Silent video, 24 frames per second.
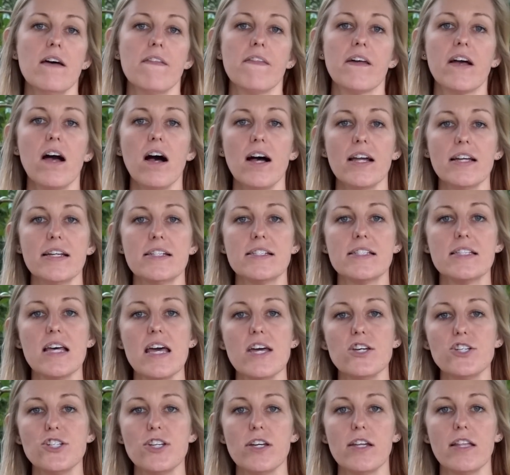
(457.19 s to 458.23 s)
the
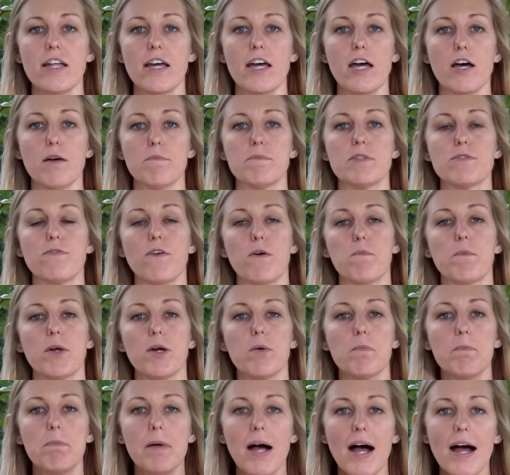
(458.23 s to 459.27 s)
condensation that comes from
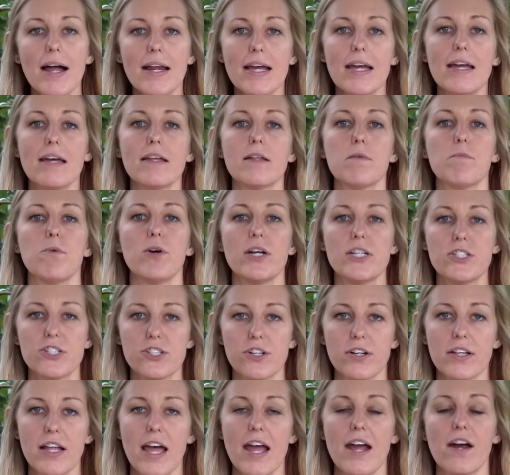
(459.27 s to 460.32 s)
your body and the
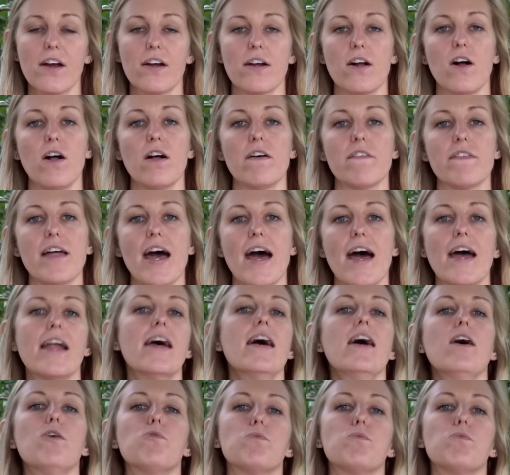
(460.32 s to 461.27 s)
moisture in the air and all of that